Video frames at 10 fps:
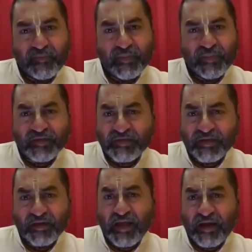
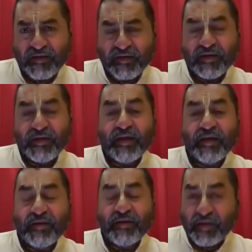Consider that
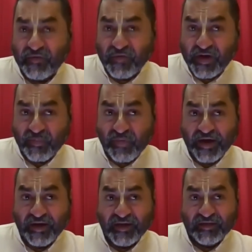in a very
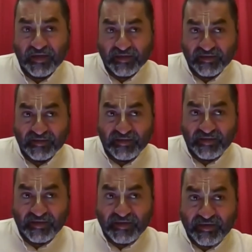practical sense.
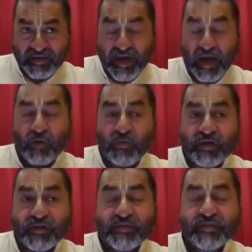How
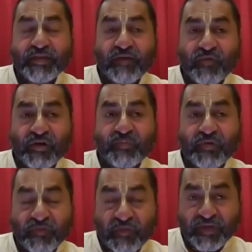will someone
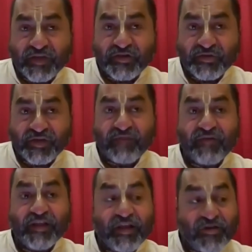perform their duty
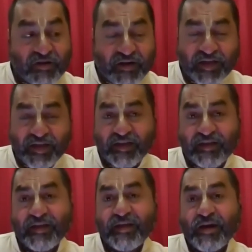when they're not clear
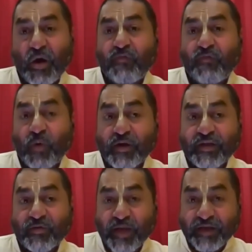of what the
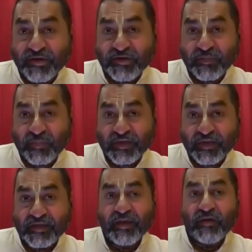relationship
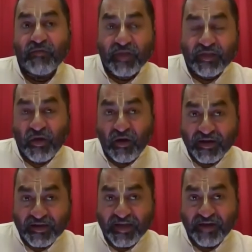is with the
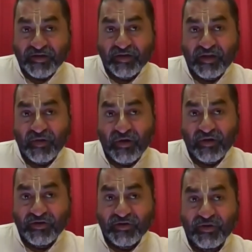organization they
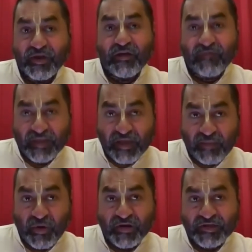belong to, with their
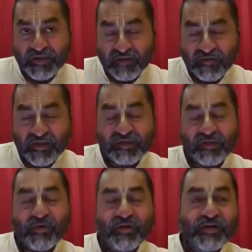boss, and with their
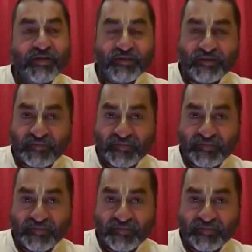subordinates?